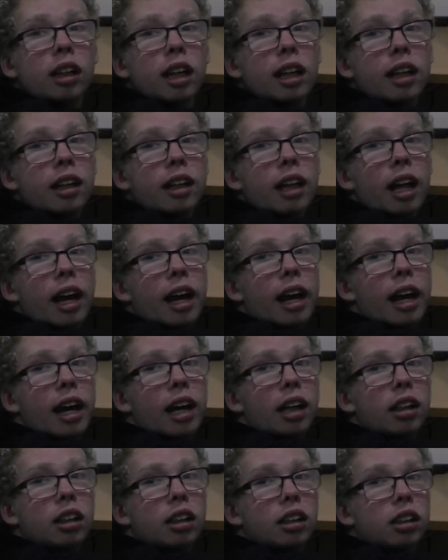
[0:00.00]
in
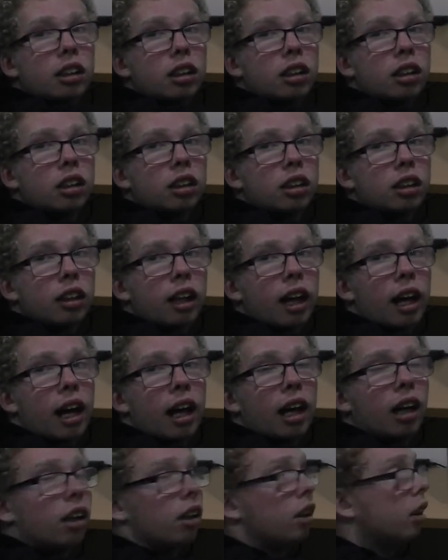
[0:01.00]
there, just
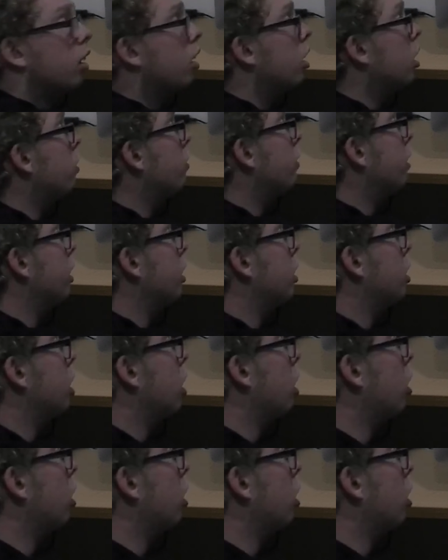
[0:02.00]
that, which